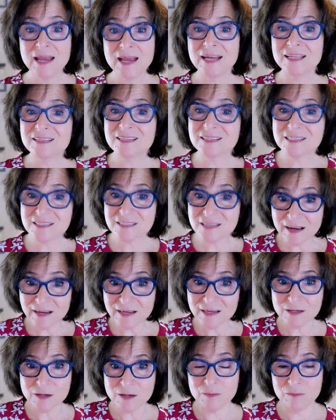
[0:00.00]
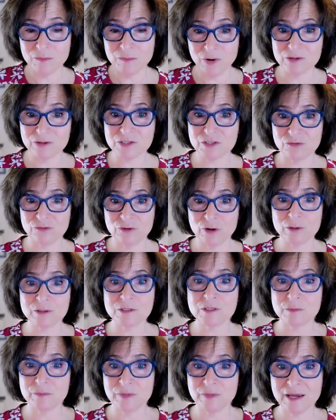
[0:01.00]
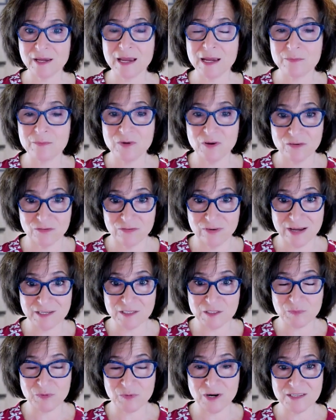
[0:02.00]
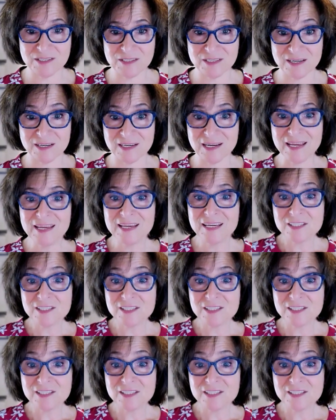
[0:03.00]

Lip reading: and the second most votes became vice president.